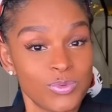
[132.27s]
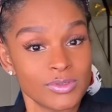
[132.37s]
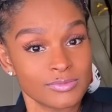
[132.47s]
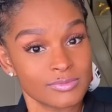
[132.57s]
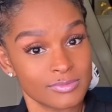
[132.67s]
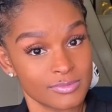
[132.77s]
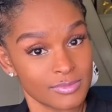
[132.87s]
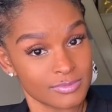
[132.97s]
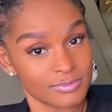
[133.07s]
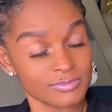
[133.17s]
What?
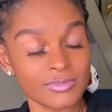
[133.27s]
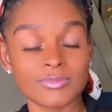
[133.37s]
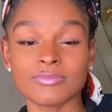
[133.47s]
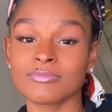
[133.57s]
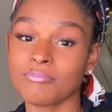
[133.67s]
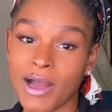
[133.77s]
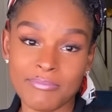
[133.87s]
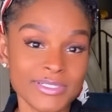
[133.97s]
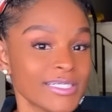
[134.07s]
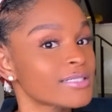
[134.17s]

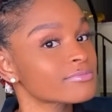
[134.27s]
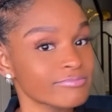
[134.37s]
Mama,